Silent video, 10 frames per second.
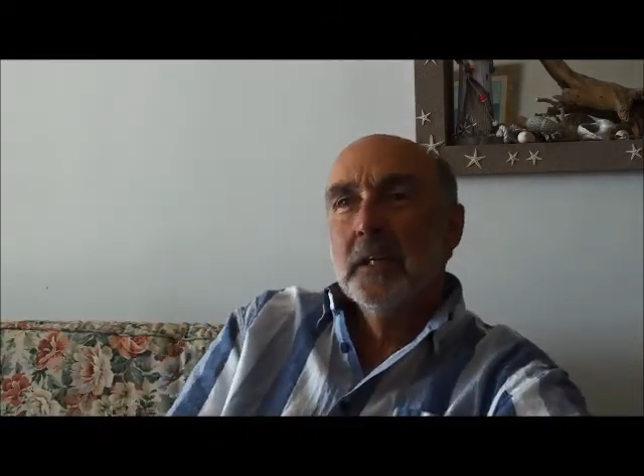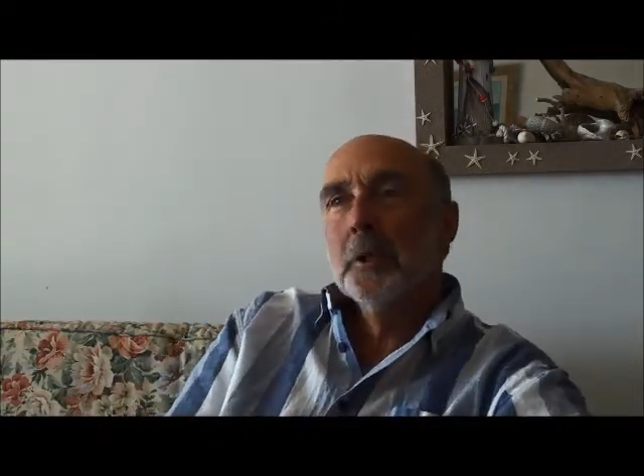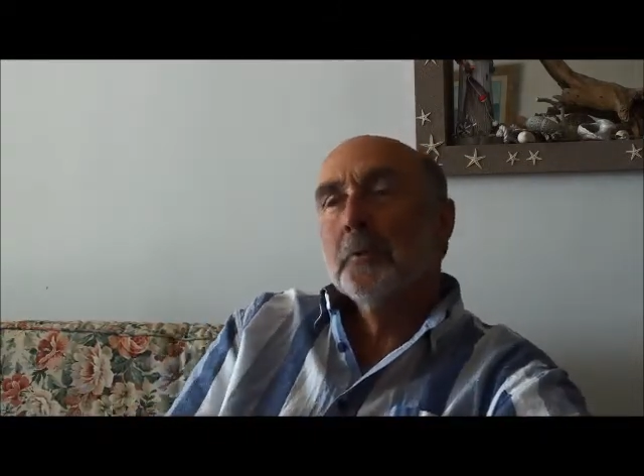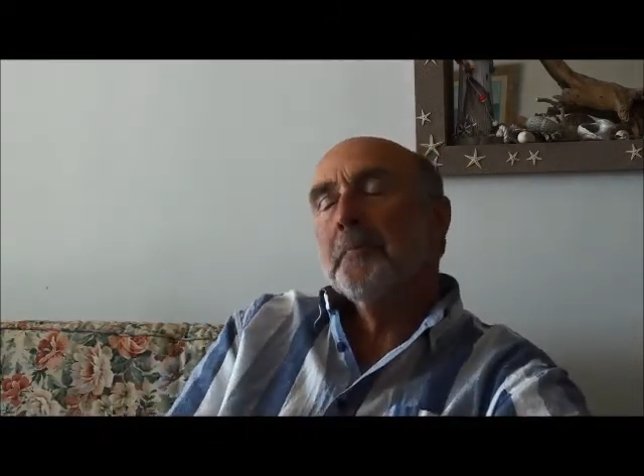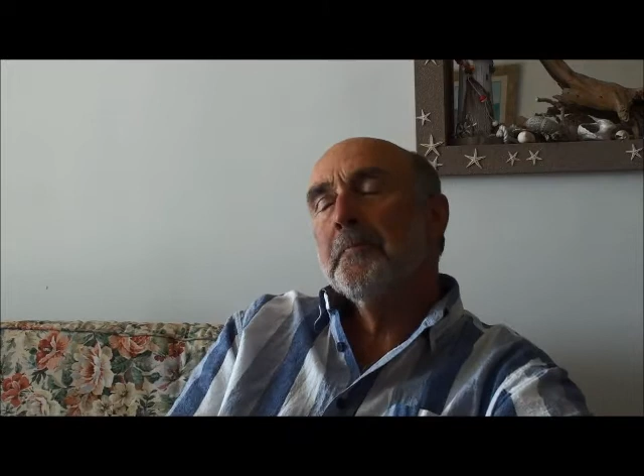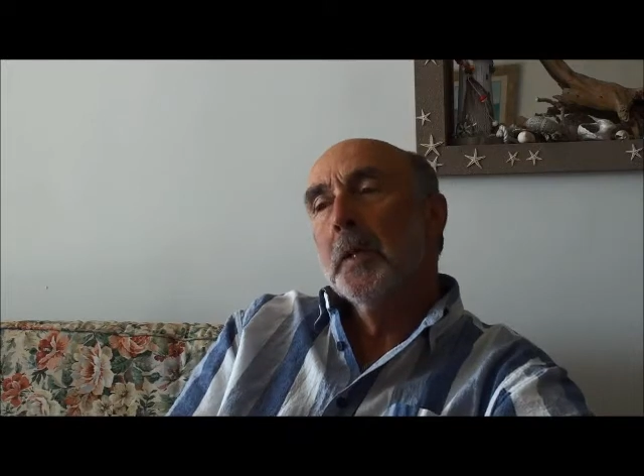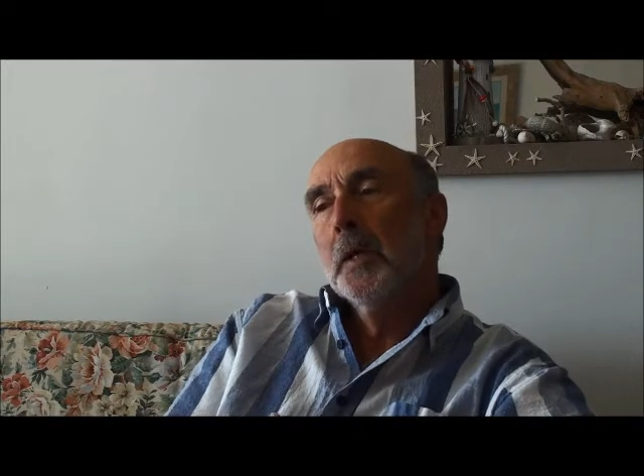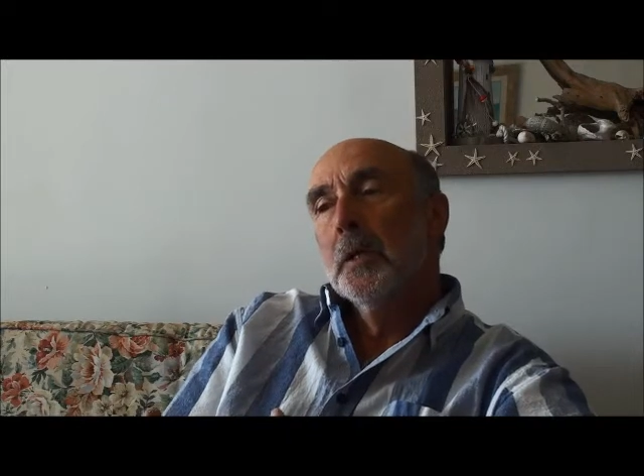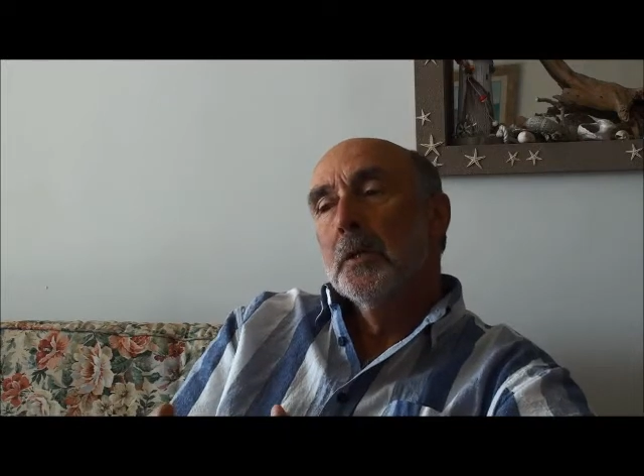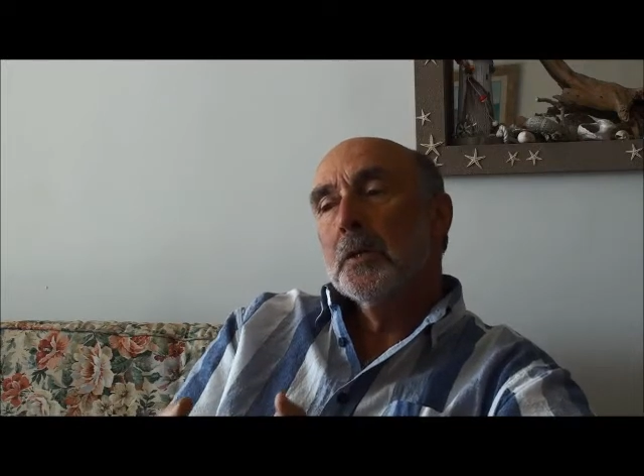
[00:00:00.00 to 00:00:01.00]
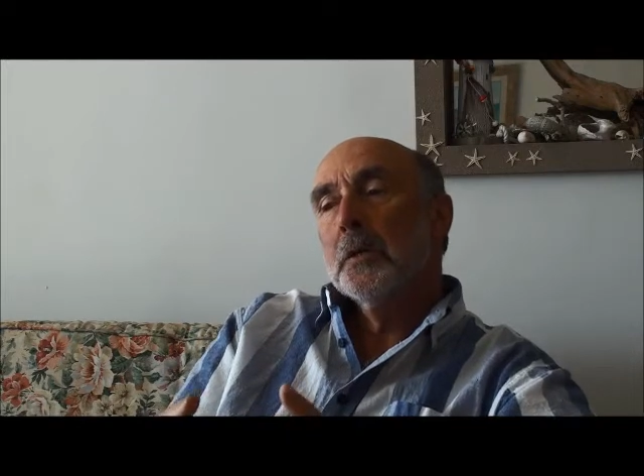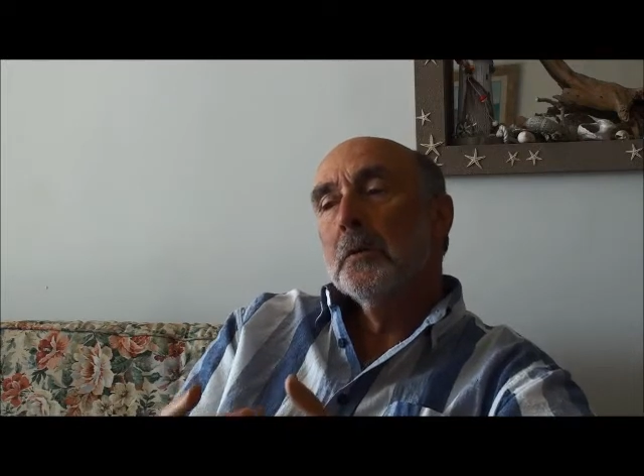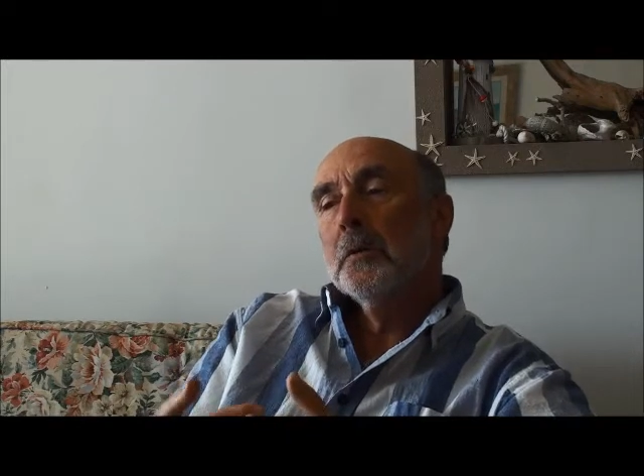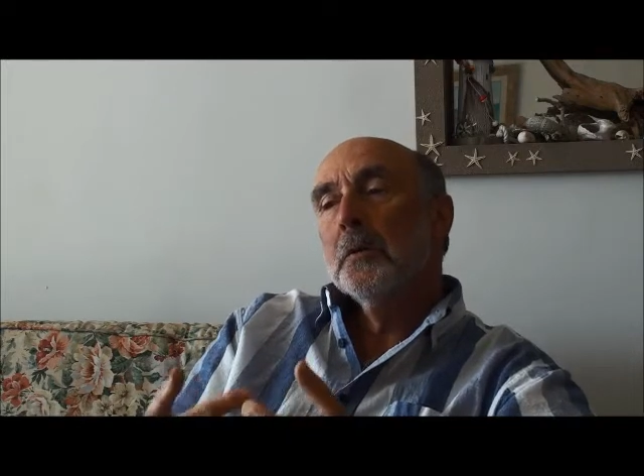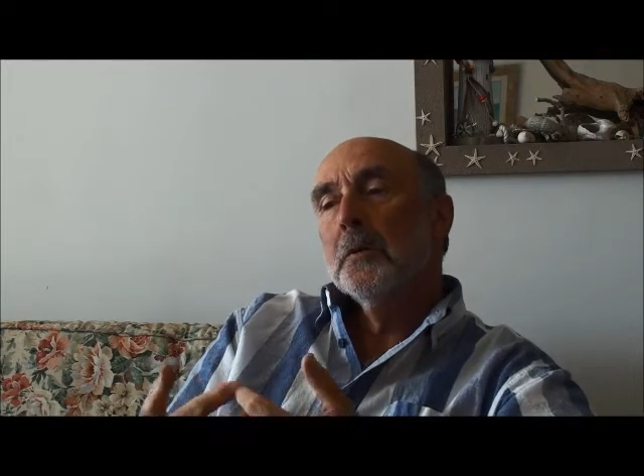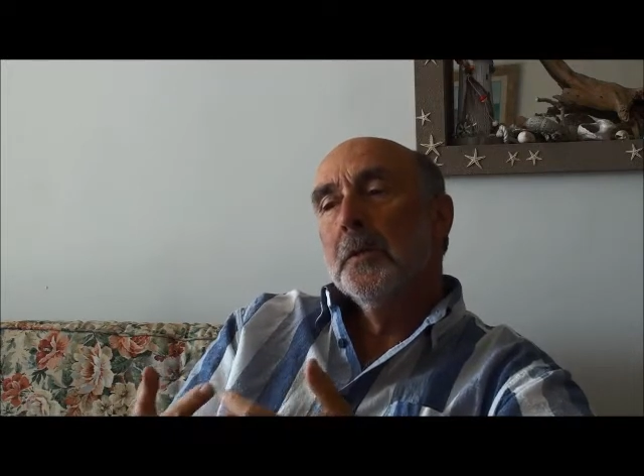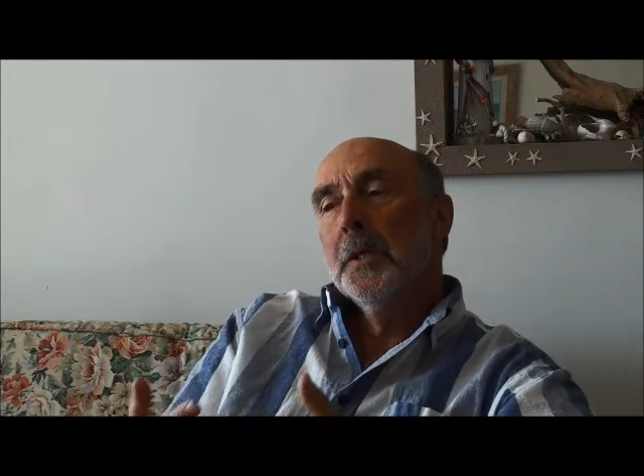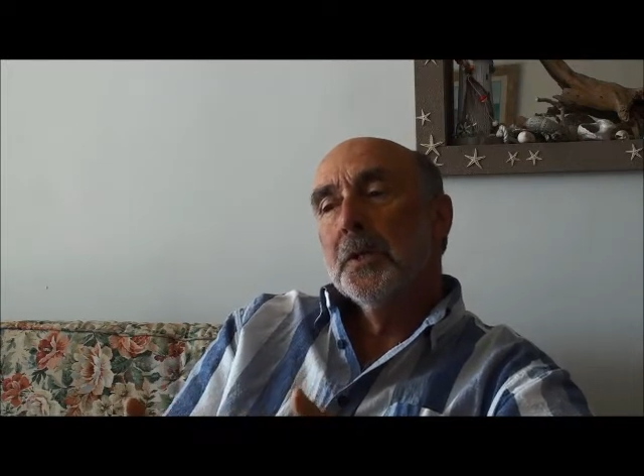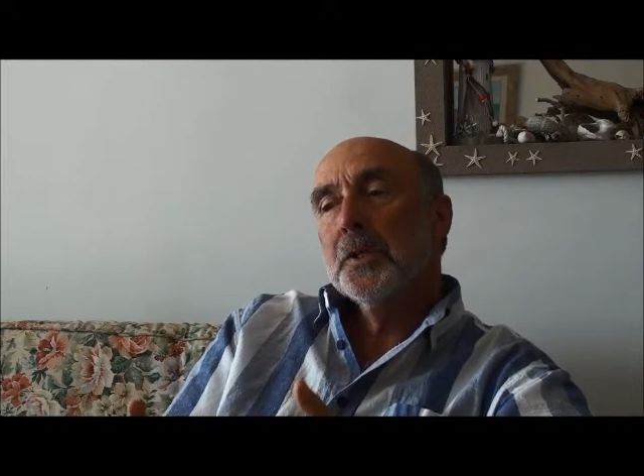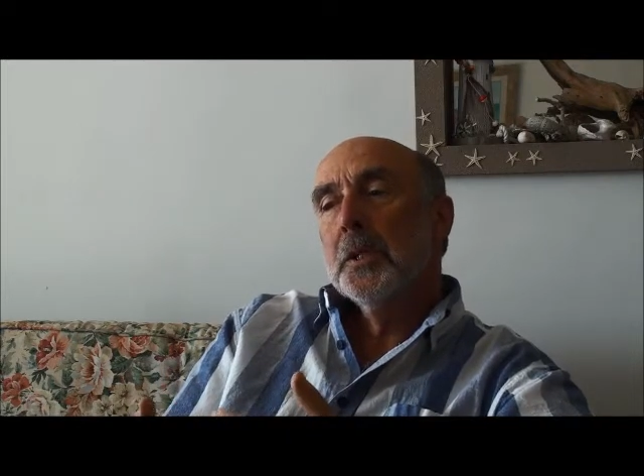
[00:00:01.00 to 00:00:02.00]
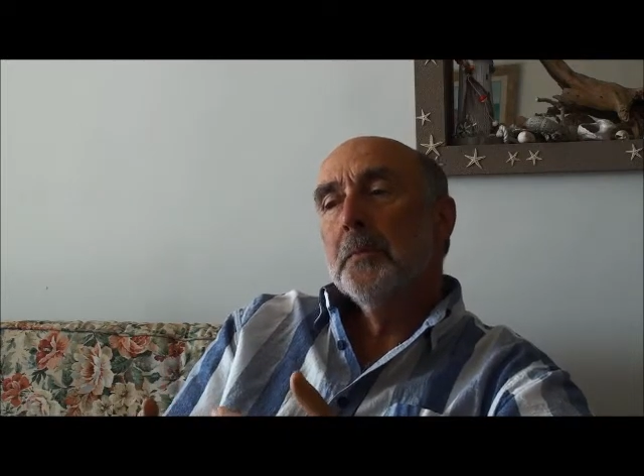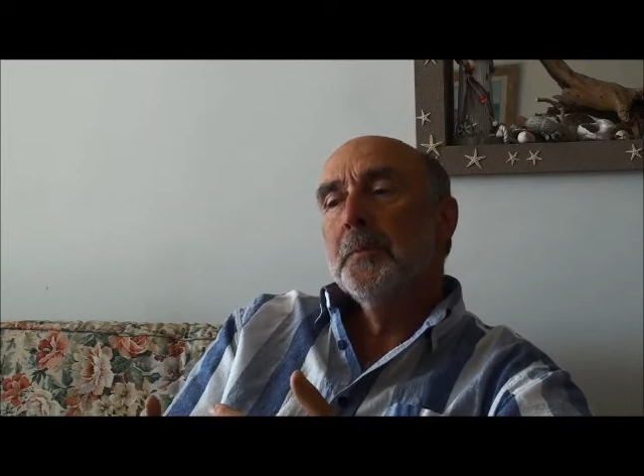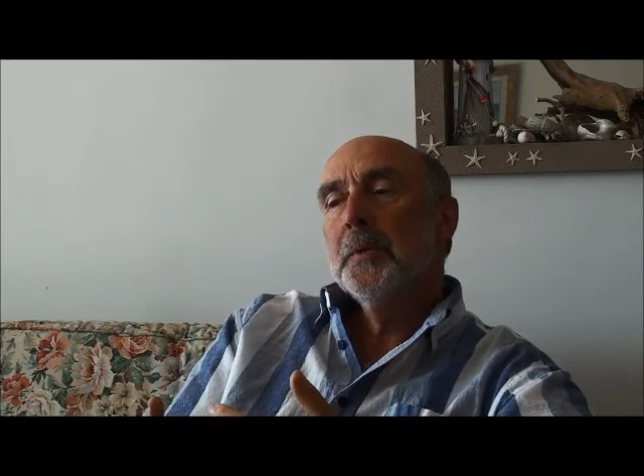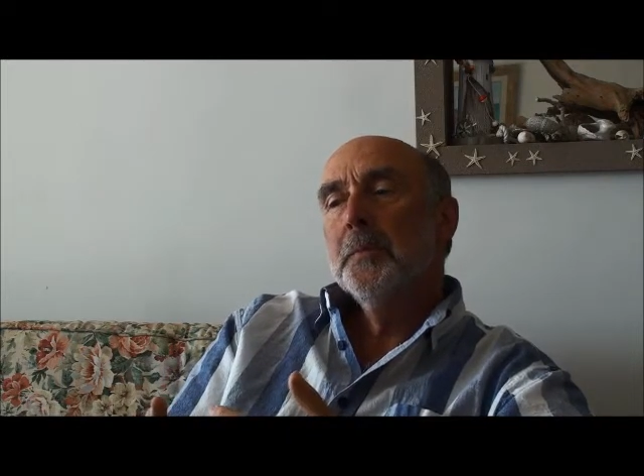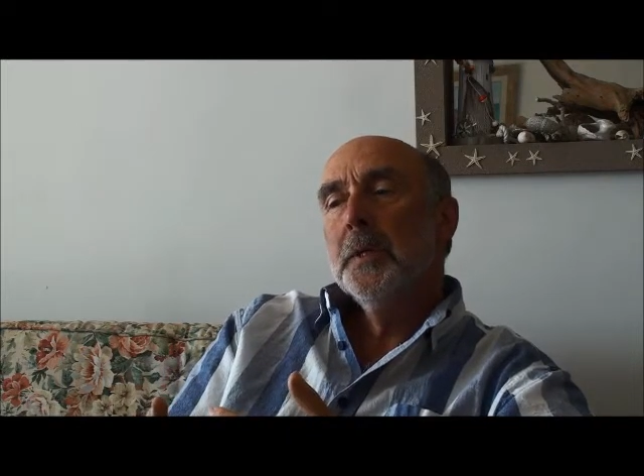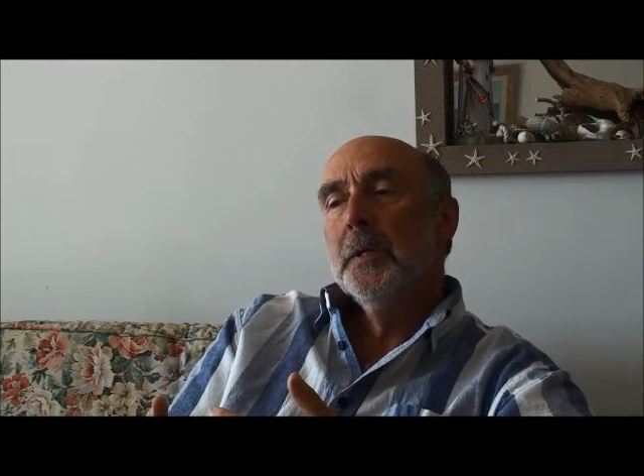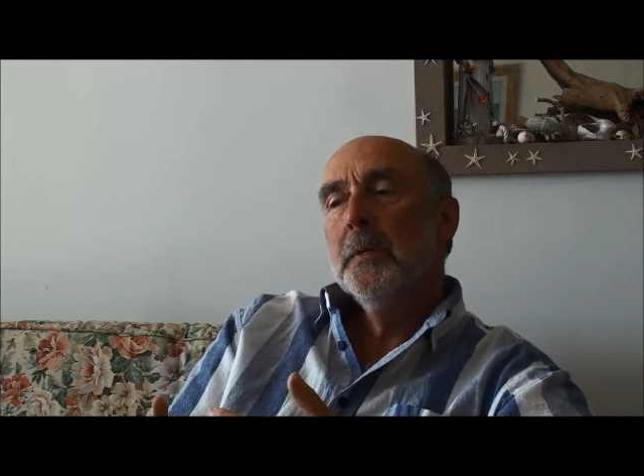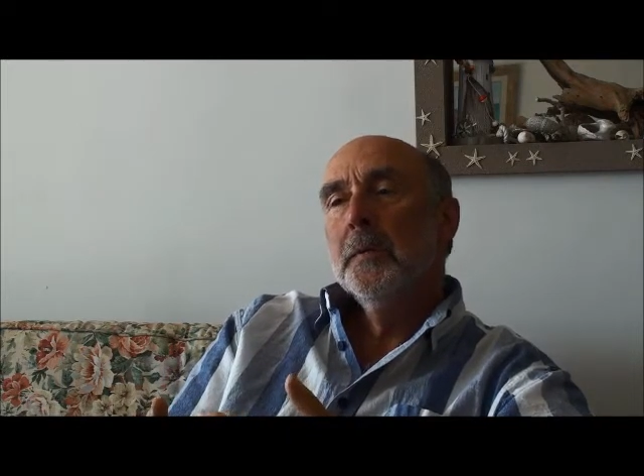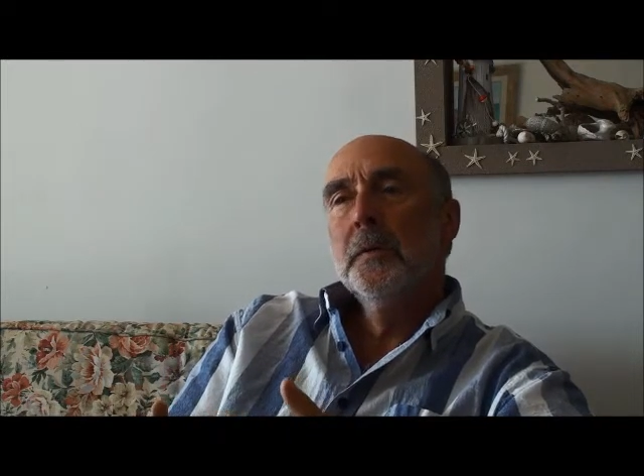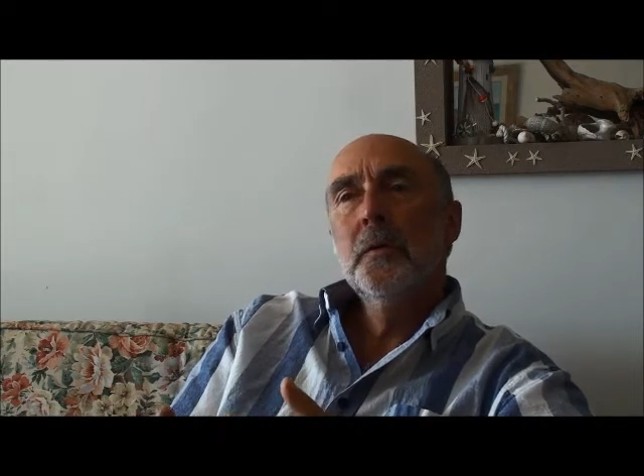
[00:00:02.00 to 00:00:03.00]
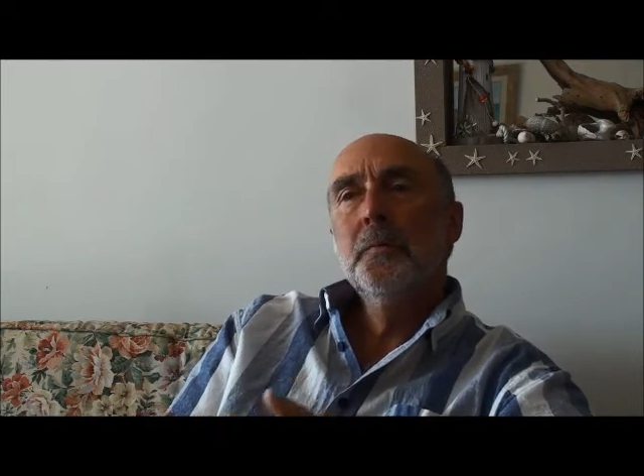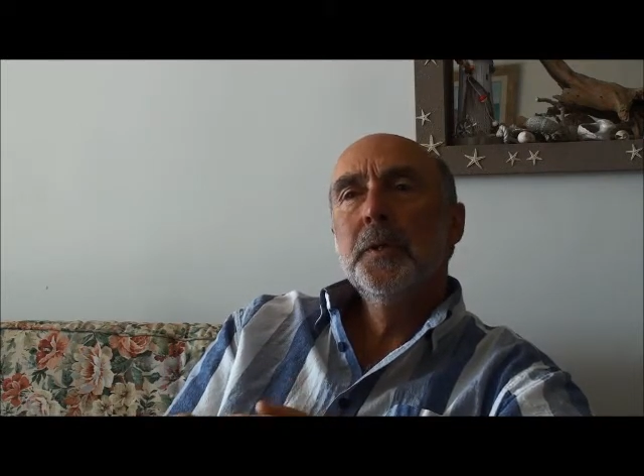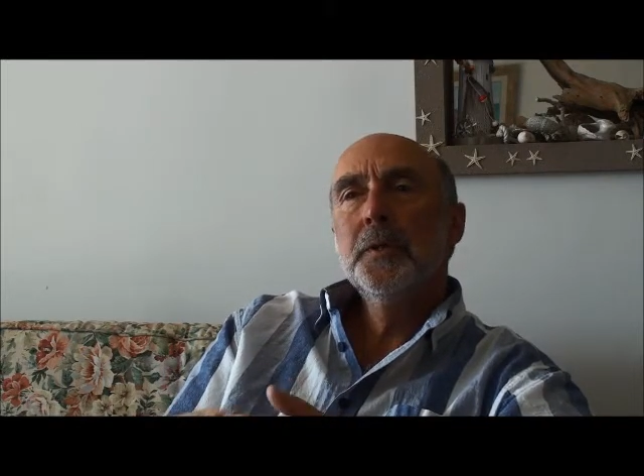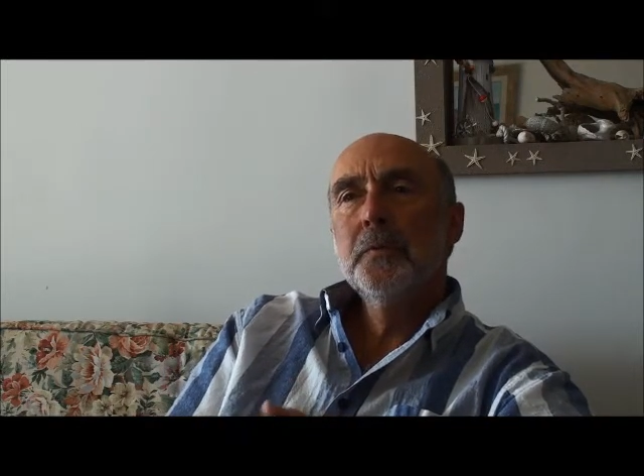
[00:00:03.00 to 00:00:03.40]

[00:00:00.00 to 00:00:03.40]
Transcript: Um, so the next step to me in therapy